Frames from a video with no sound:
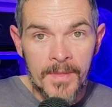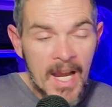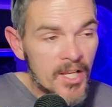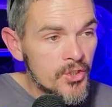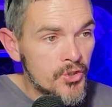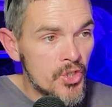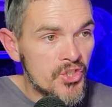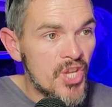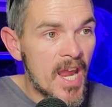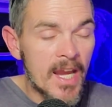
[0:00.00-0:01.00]
That is
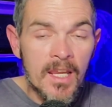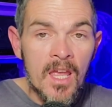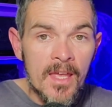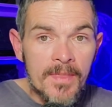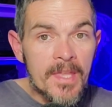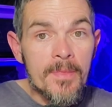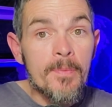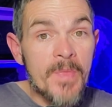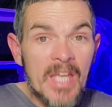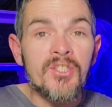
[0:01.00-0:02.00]
just saying that
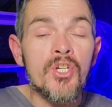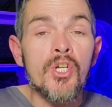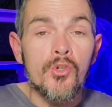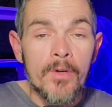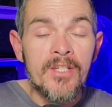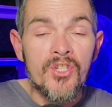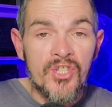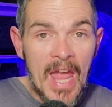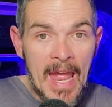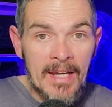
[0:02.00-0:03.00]
that's an
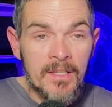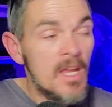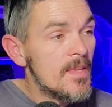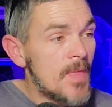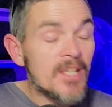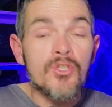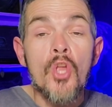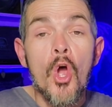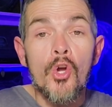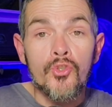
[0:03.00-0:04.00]
egregious act. That's
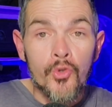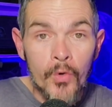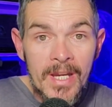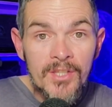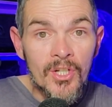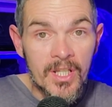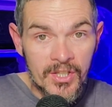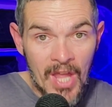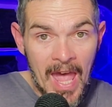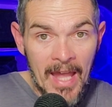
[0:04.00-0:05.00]
a
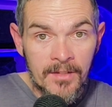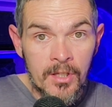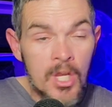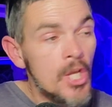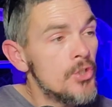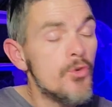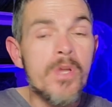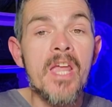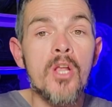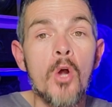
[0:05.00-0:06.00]
treasonous act. You
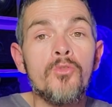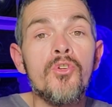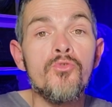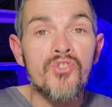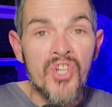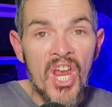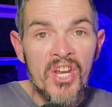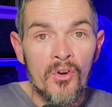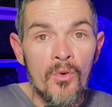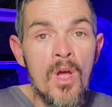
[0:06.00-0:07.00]
can go to
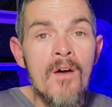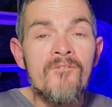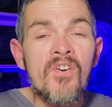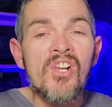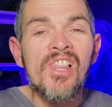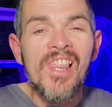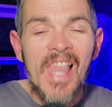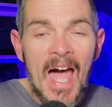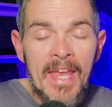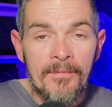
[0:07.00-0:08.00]
jail for
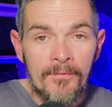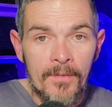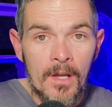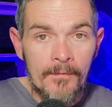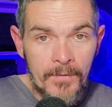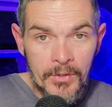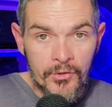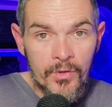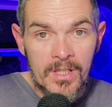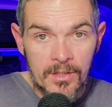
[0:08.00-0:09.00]
life for
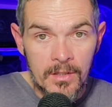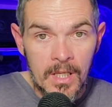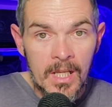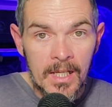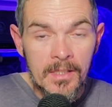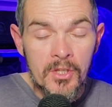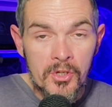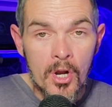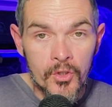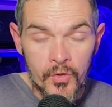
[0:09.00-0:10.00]
treason in this
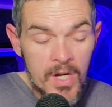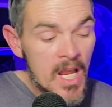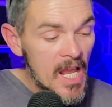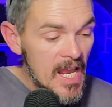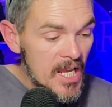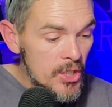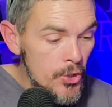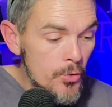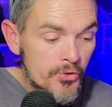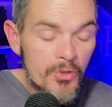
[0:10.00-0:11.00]
country. It
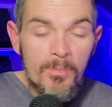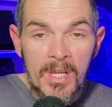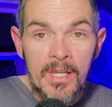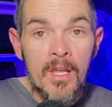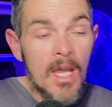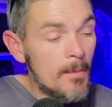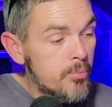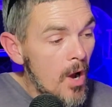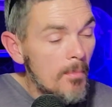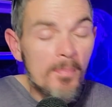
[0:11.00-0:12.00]
used to be, and
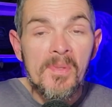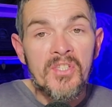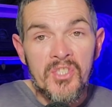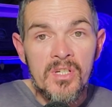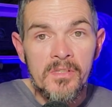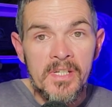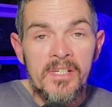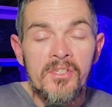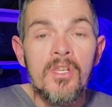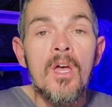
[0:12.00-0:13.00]
probably still
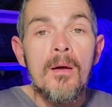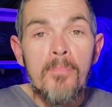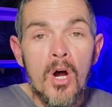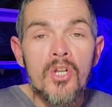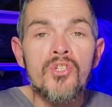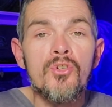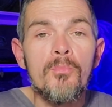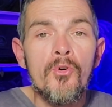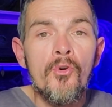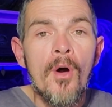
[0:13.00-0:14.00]
is,
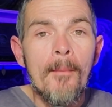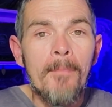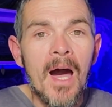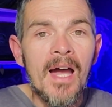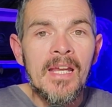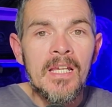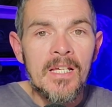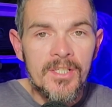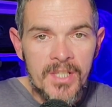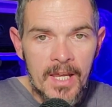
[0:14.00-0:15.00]
punishable by
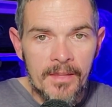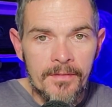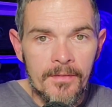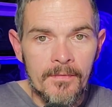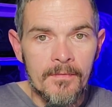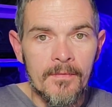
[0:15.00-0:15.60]
death.